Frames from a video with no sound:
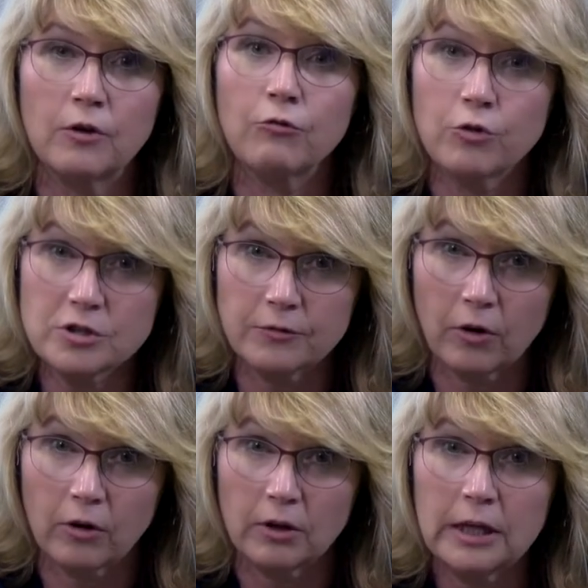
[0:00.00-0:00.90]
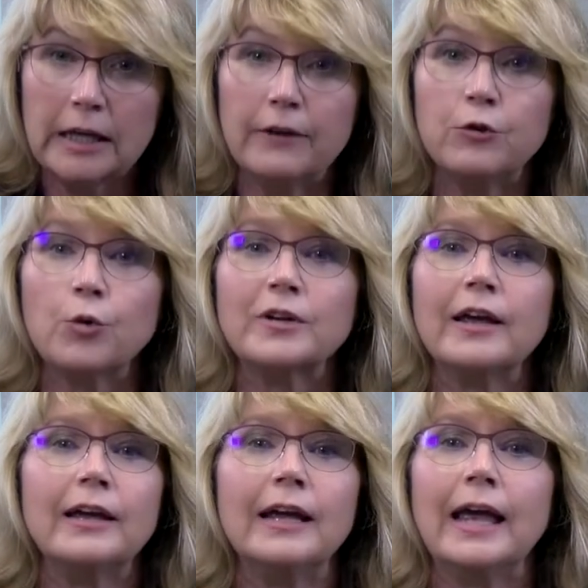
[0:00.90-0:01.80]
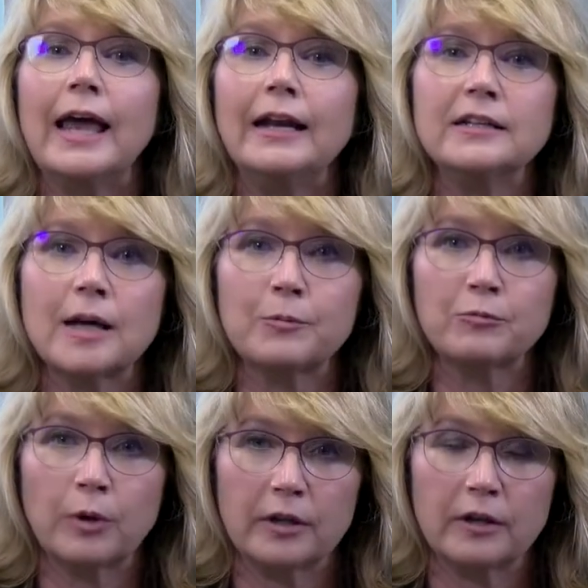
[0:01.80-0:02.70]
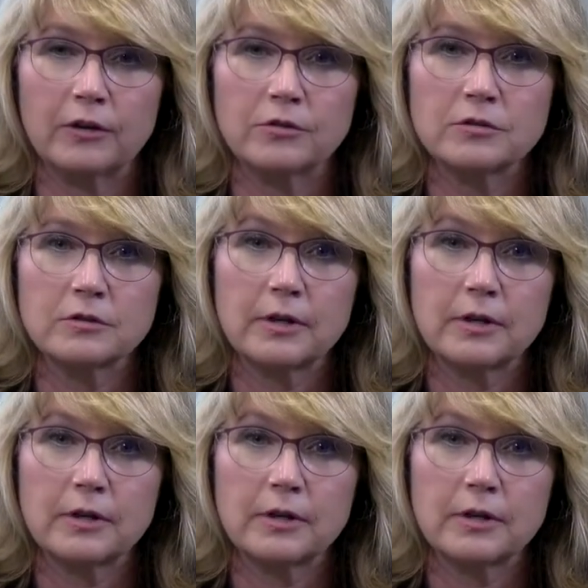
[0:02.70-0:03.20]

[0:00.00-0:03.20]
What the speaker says: First of all, if you are taking any type of blood thinners,